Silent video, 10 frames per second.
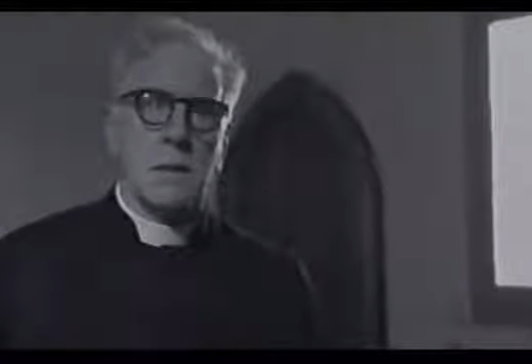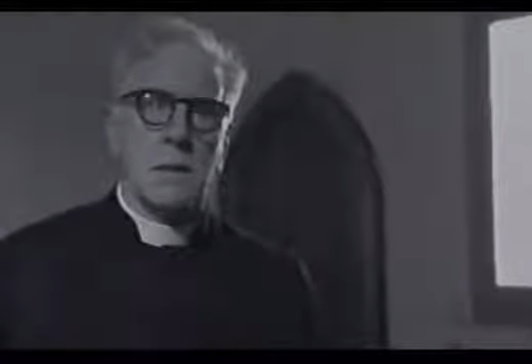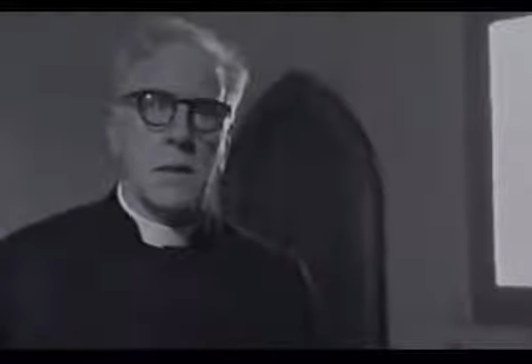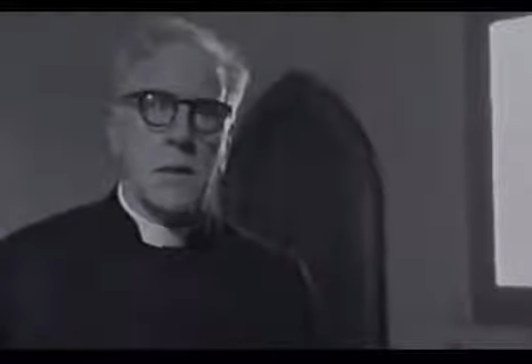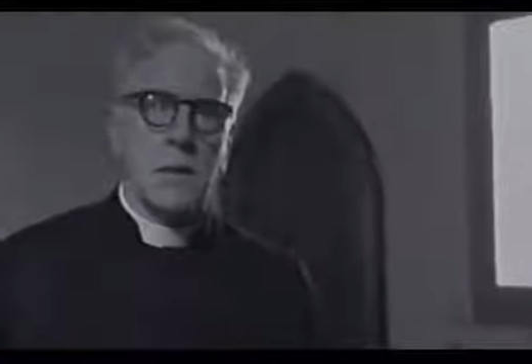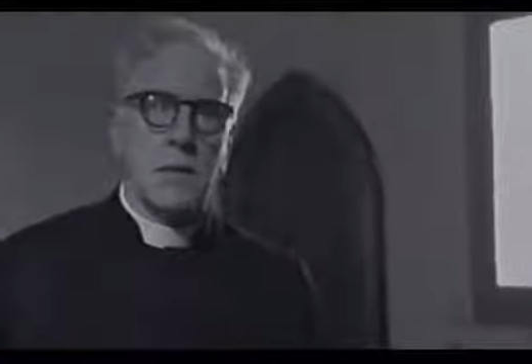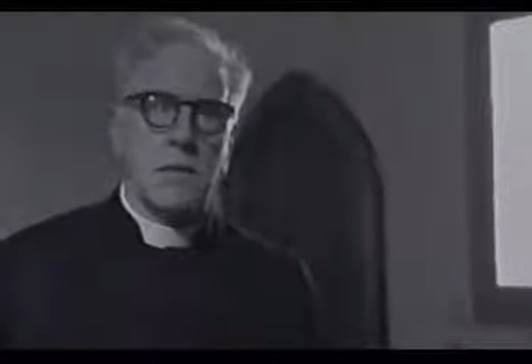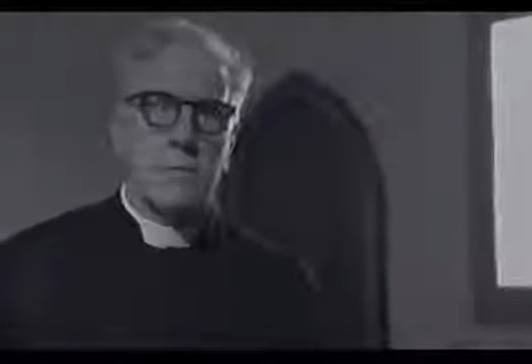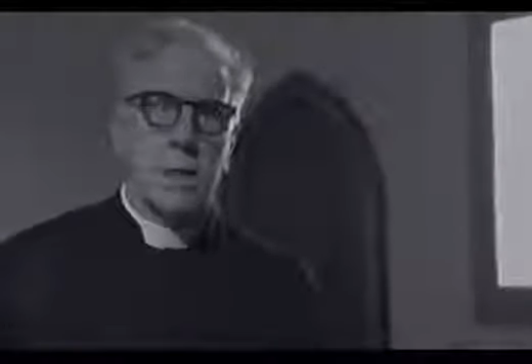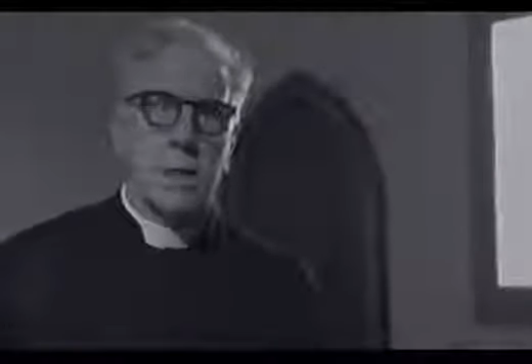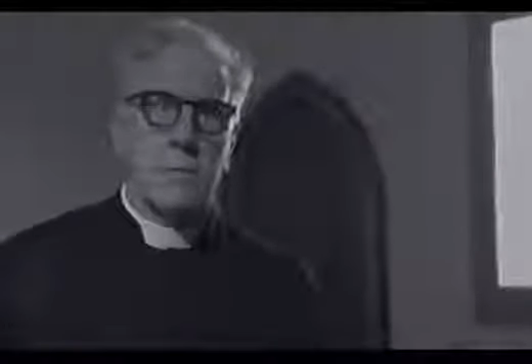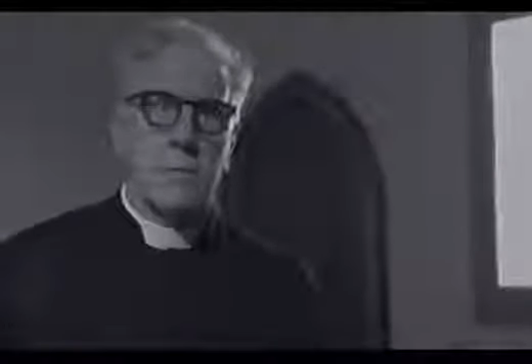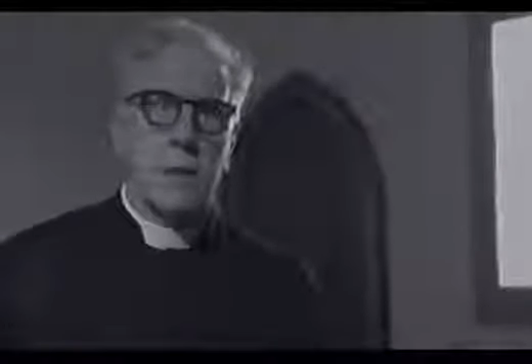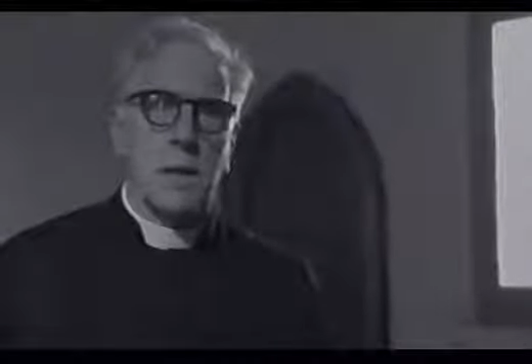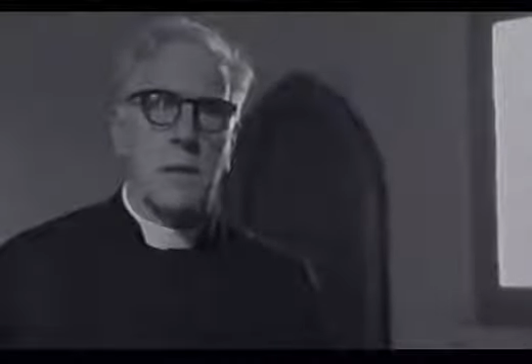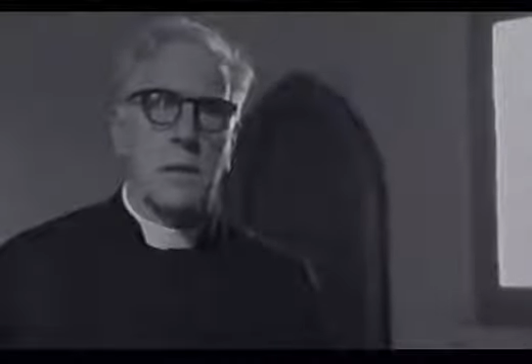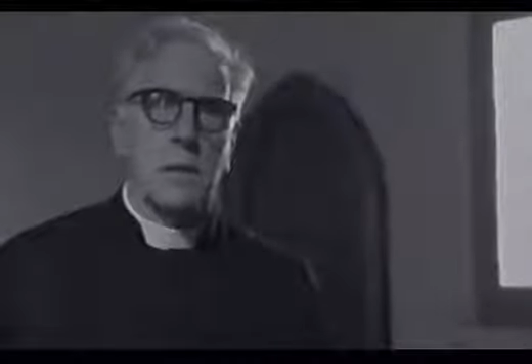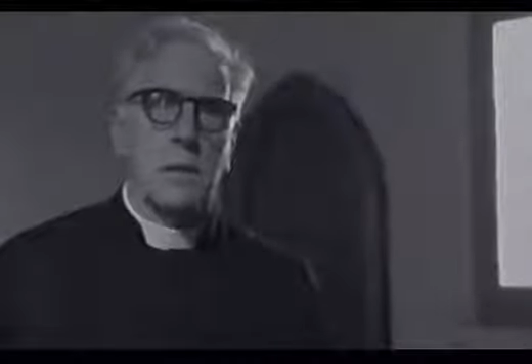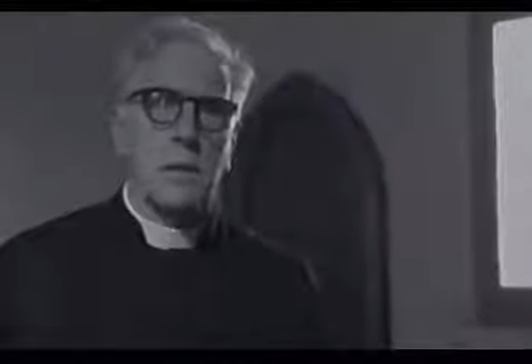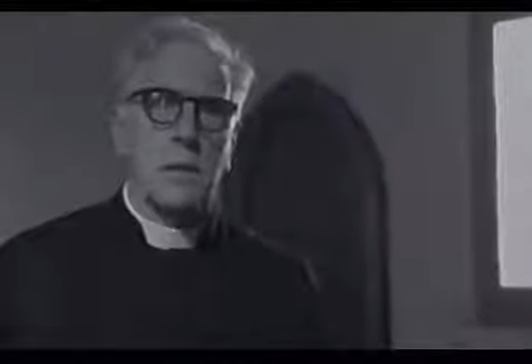at the end of my bed,
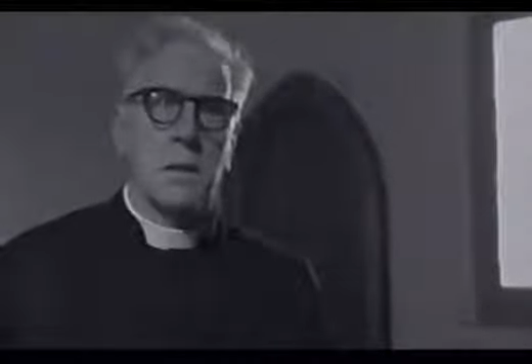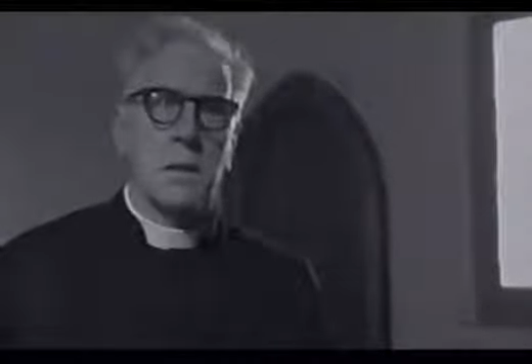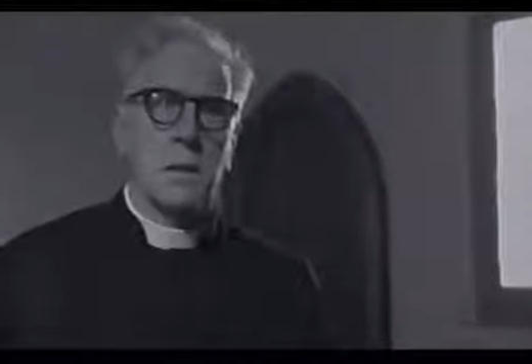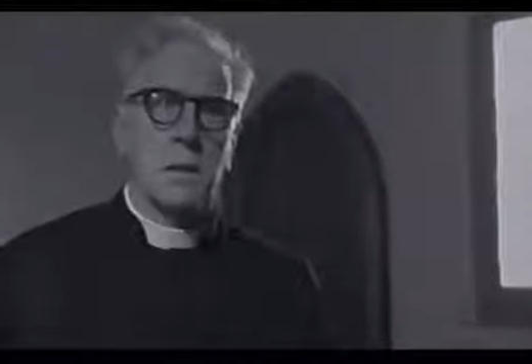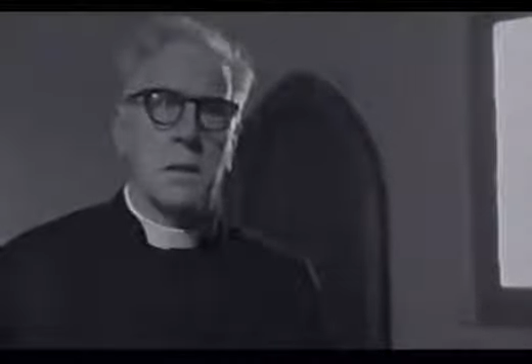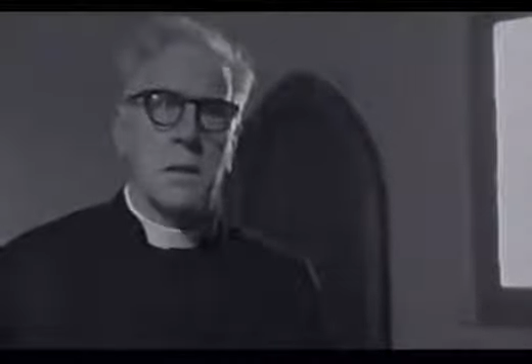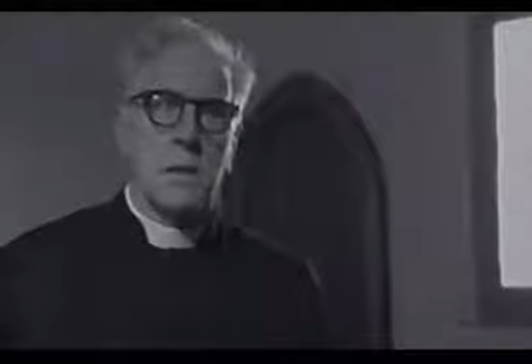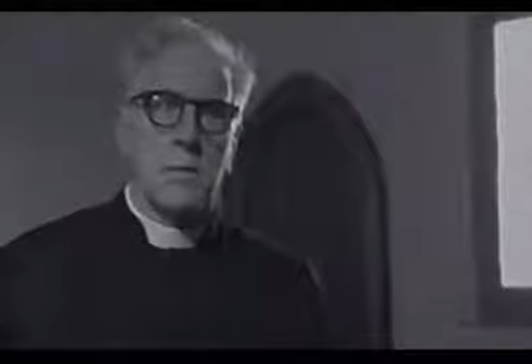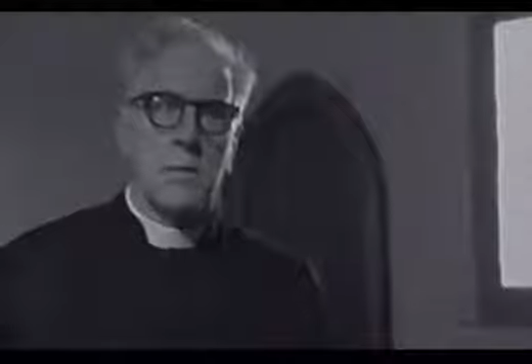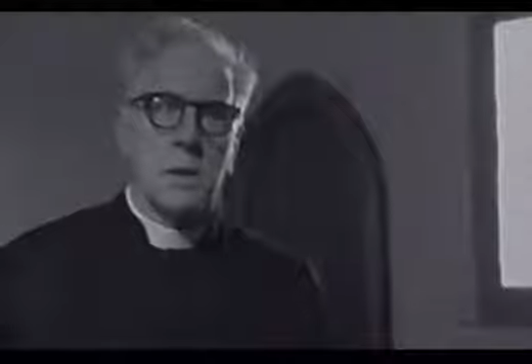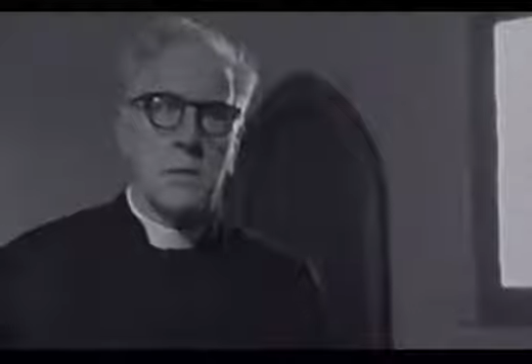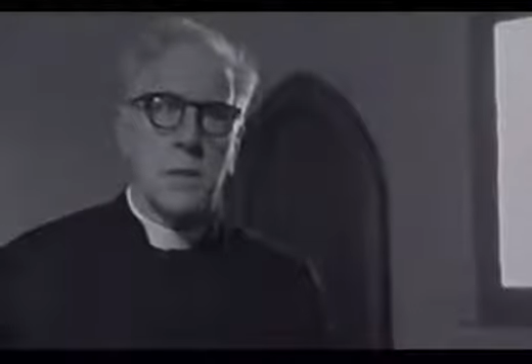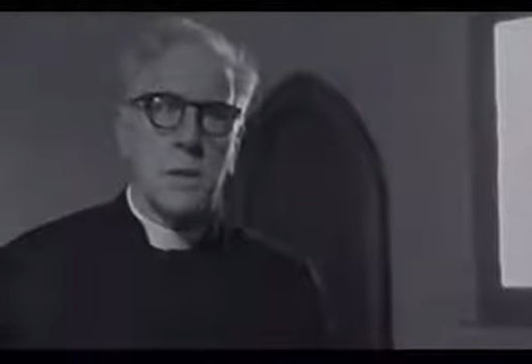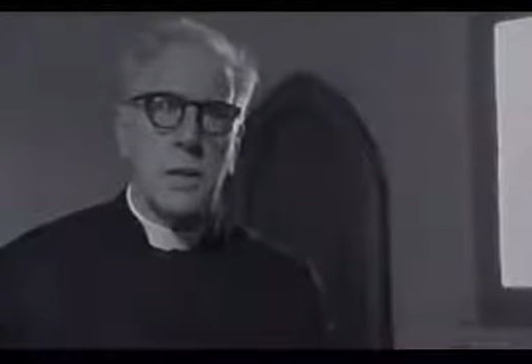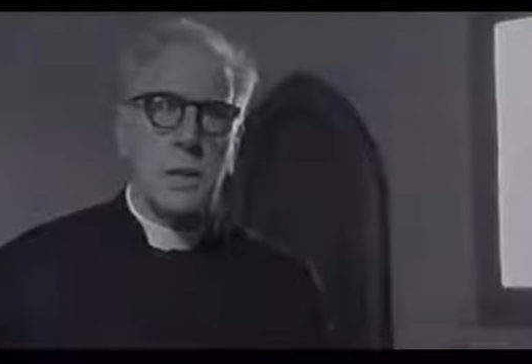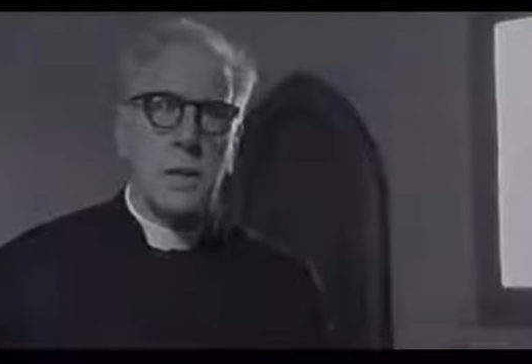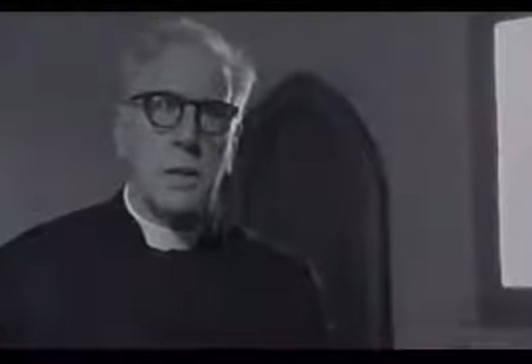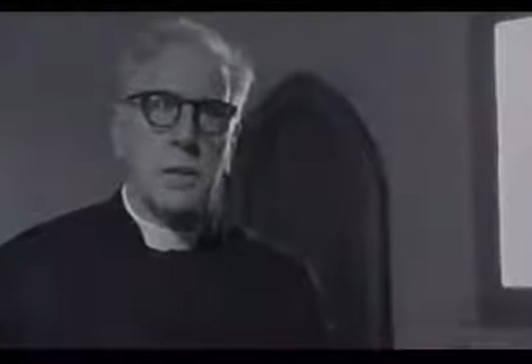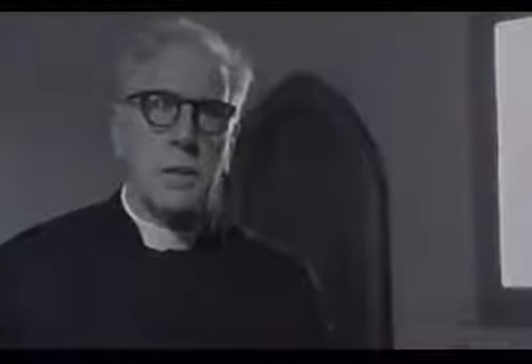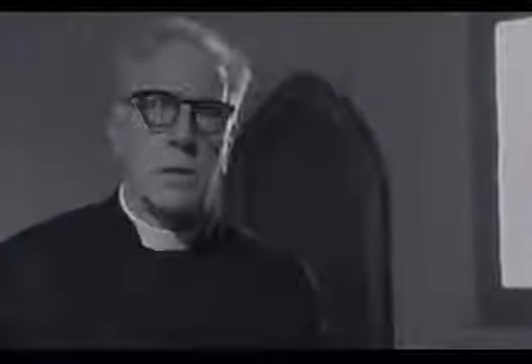she
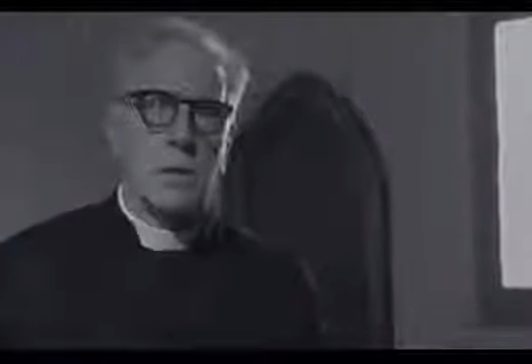appeared.